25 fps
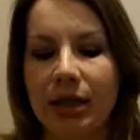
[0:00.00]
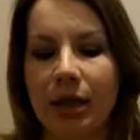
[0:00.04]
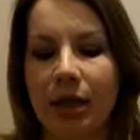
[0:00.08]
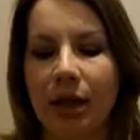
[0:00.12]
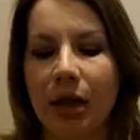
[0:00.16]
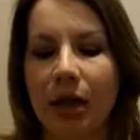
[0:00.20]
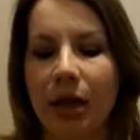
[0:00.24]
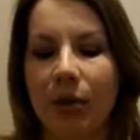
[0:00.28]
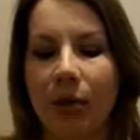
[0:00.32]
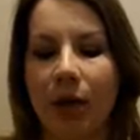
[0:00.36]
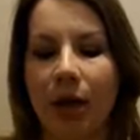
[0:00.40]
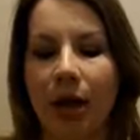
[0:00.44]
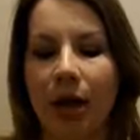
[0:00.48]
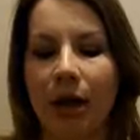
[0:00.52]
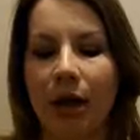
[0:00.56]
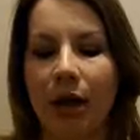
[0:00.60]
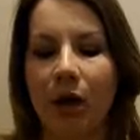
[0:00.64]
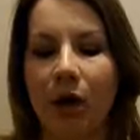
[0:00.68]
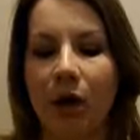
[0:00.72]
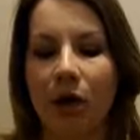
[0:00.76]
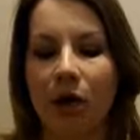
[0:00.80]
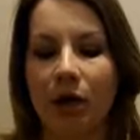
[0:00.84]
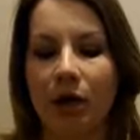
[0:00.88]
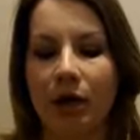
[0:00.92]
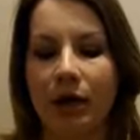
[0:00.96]
time I
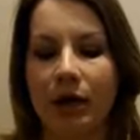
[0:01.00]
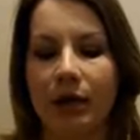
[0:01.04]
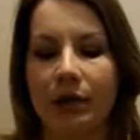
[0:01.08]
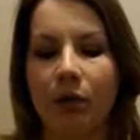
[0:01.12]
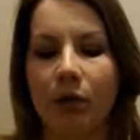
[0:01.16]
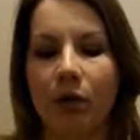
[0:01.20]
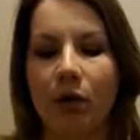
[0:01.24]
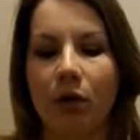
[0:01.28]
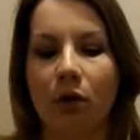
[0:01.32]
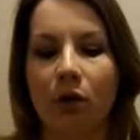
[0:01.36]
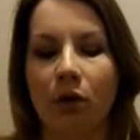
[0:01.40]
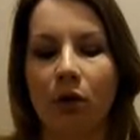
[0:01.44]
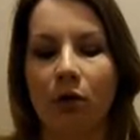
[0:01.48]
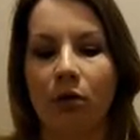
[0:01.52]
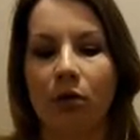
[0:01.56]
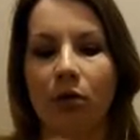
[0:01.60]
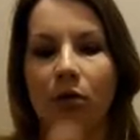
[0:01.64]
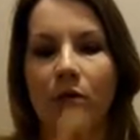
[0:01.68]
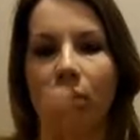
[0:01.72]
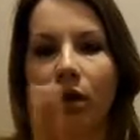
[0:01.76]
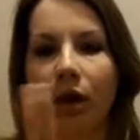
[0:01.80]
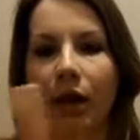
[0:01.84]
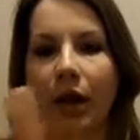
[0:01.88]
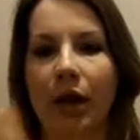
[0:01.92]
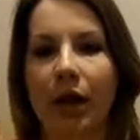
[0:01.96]
got this one
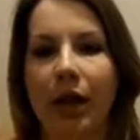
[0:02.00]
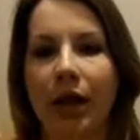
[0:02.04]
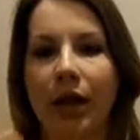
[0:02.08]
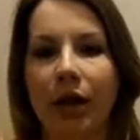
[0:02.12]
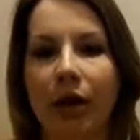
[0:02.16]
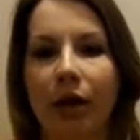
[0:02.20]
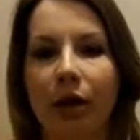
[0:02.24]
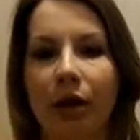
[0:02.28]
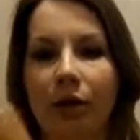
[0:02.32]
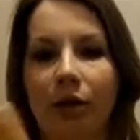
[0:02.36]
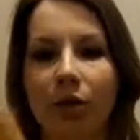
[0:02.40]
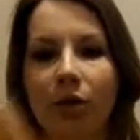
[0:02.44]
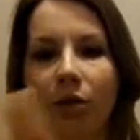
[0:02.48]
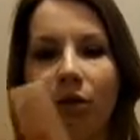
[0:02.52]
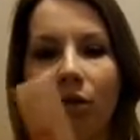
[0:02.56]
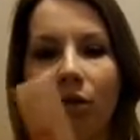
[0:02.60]
here,